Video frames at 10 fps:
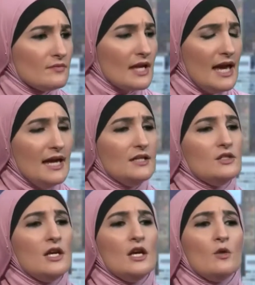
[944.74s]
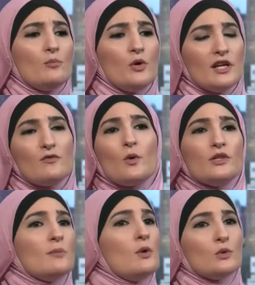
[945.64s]
and putting forth
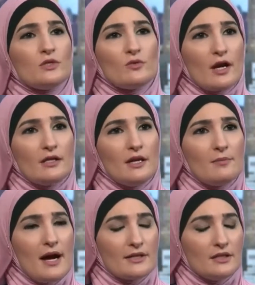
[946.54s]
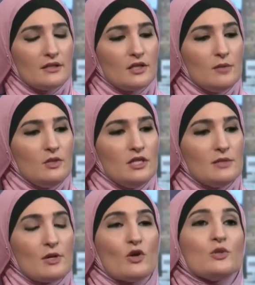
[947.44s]
the most directly impacted communities,
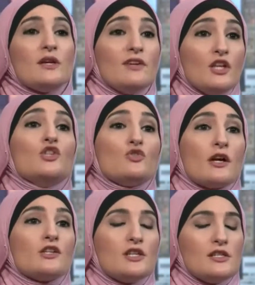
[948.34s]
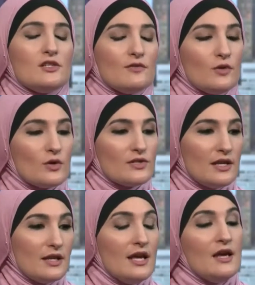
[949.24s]
but also giving instructions to folks.
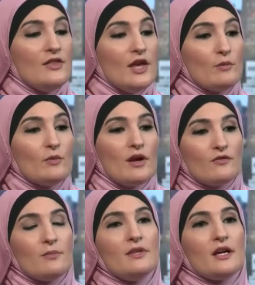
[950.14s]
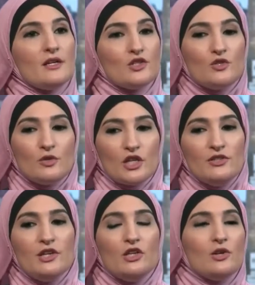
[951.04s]
And then we went from there,
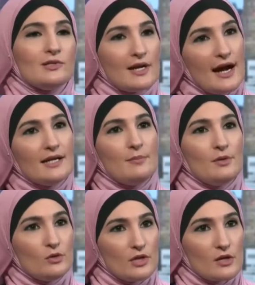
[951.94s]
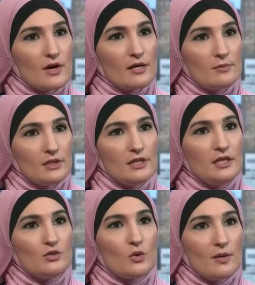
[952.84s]
continuing to kind of build our credibility
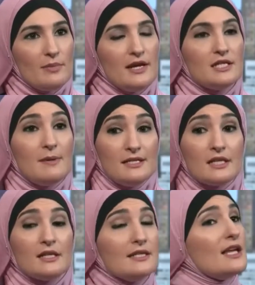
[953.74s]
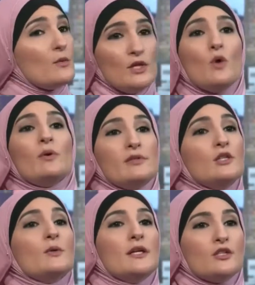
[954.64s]
to our base, basically saying, we know what we're
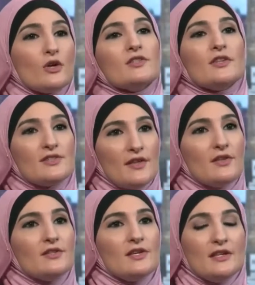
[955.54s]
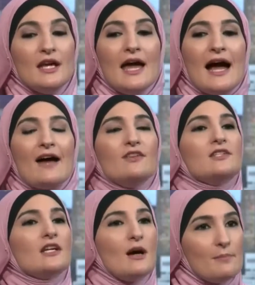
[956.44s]
doing, trust us on this, and having
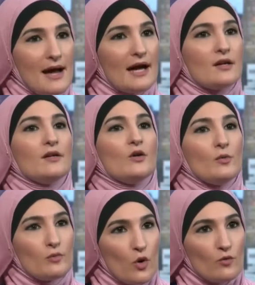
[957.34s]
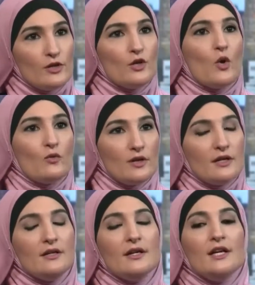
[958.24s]
to come back over and
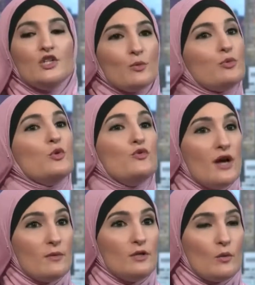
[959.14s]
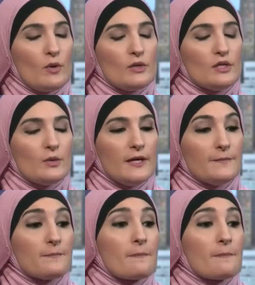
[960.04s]
over to prove that we know what we're doing.